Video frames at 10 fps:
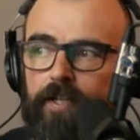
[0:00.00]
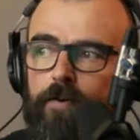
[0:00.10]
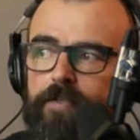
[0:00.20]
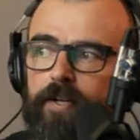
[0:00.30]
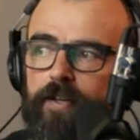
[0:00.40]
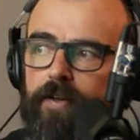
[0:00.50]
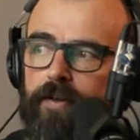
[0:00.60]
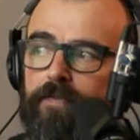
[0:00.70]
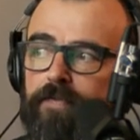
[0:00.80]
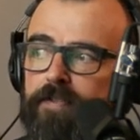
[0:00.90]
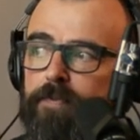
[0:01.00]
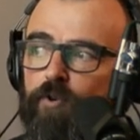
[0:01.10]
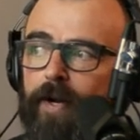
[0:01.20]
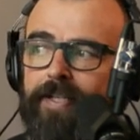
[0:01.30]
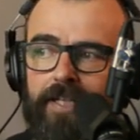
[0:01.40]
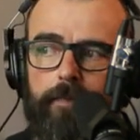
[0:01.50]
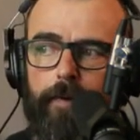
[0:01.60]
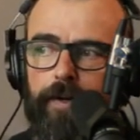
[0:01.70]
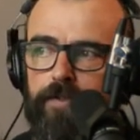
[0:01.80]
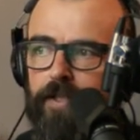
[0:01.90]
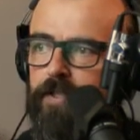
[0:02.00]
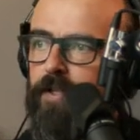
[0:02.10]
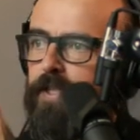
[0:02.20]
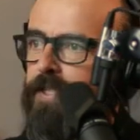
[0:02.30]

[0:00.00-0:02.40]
closer. You even have some great testimonials. Let's look at the